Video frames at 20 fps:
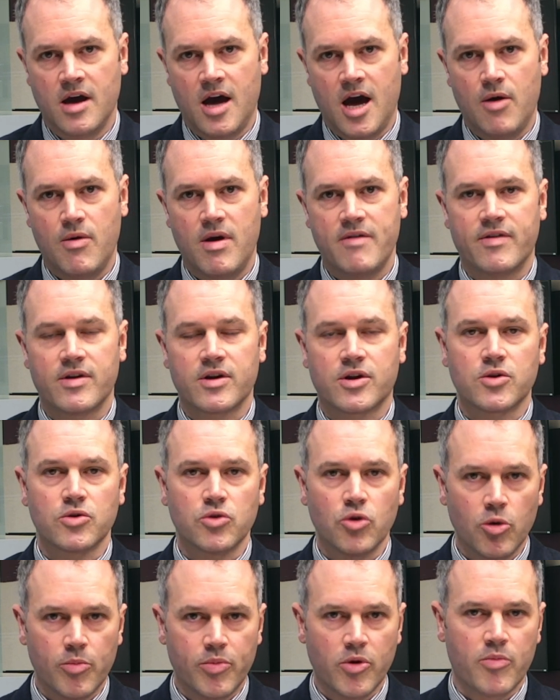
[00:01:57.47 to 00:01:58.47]
However,
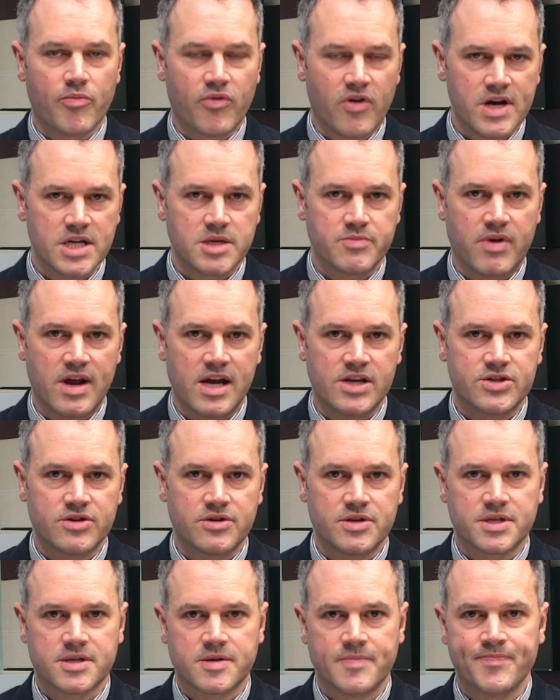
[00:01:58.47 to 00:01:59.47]
global price
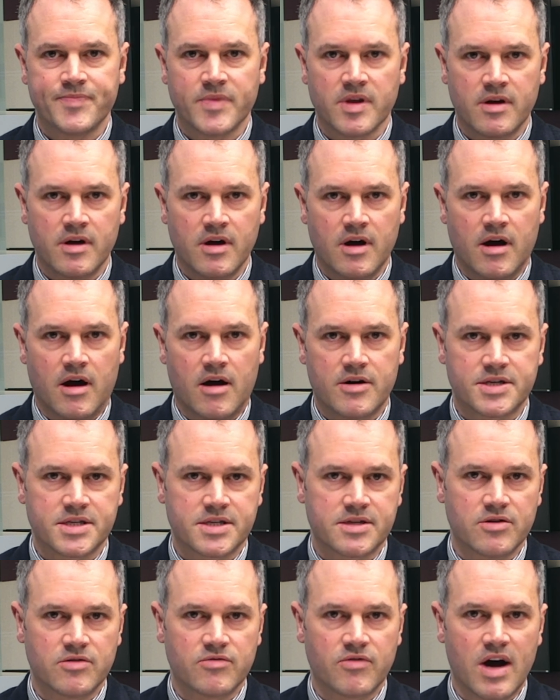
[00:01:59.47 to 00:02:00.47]
pressures are
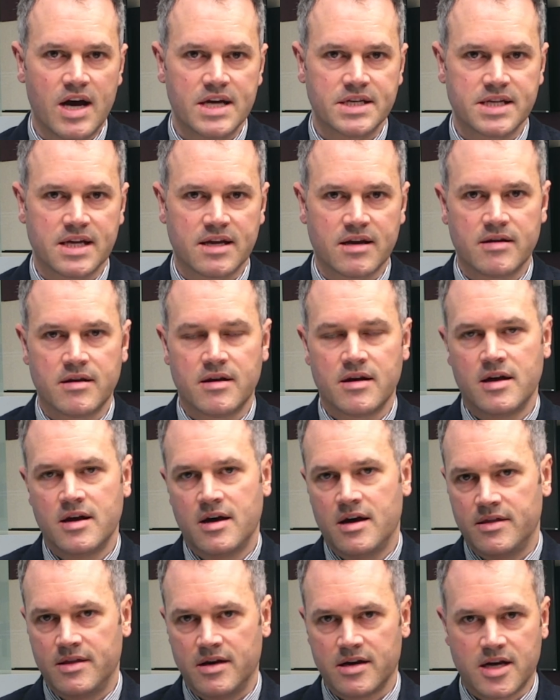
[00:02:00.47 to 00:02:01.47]
still rising.
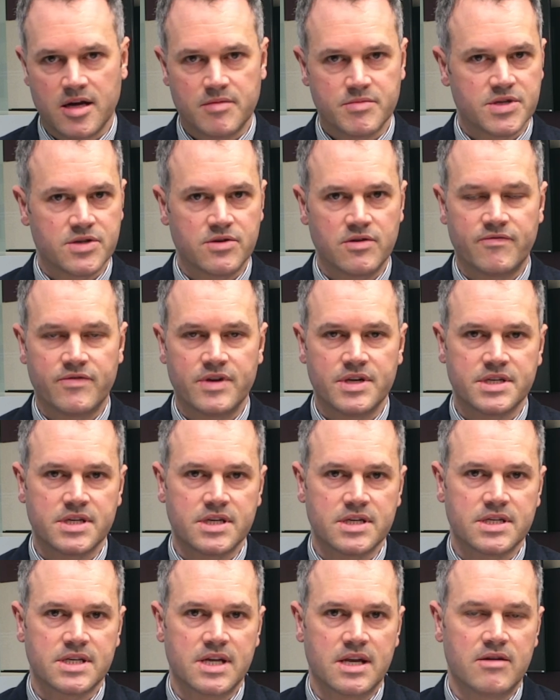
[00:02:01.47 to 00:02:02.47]
That comes through, for
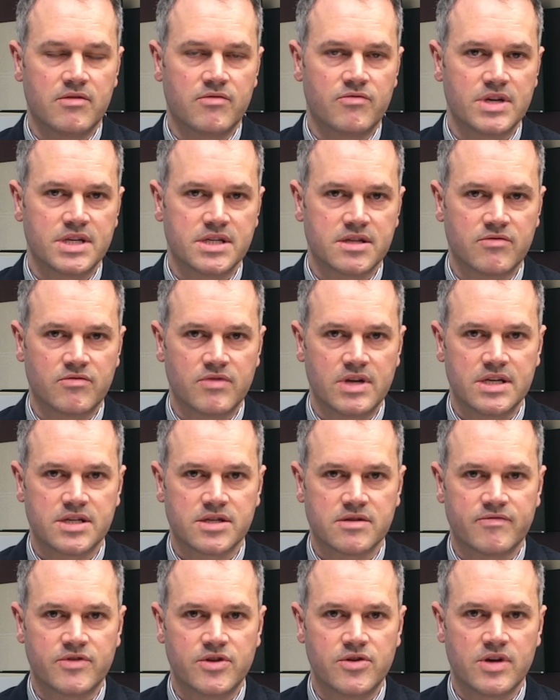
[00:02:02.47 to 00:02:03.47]
instance, in recent
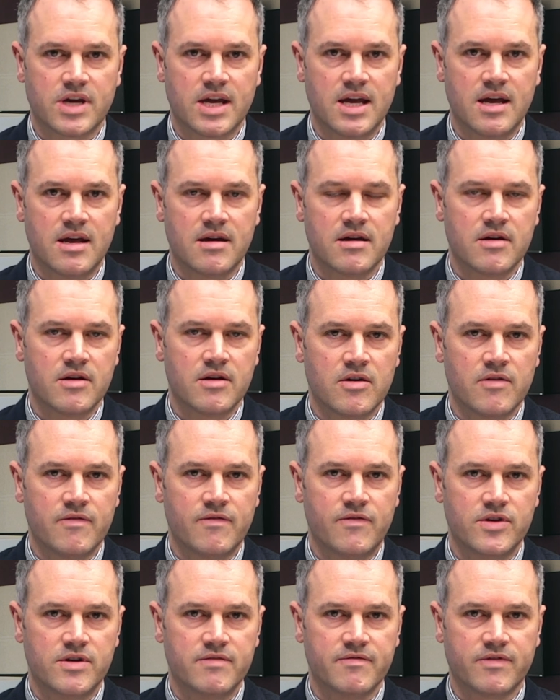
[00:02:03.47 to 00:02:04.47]
reads of UK
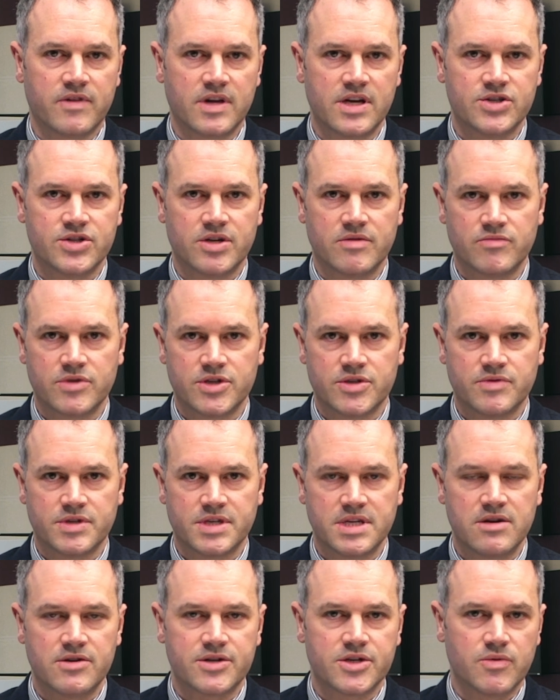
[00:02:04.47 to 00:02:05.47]
food inflation, which was
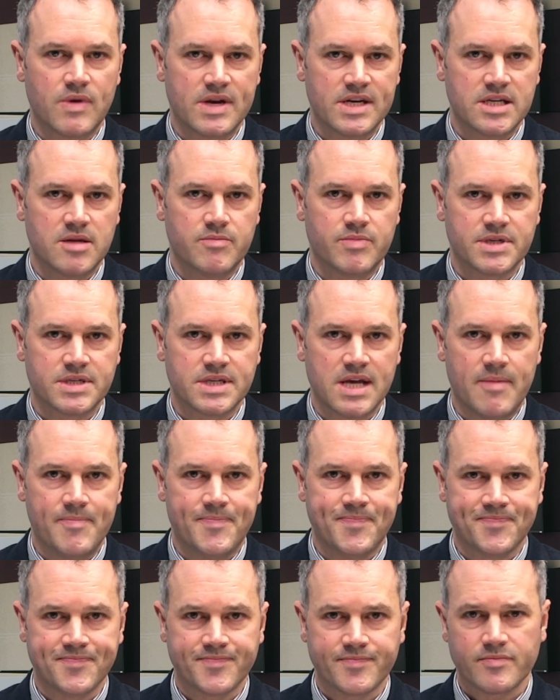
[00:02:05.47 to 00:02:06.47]
near 20%.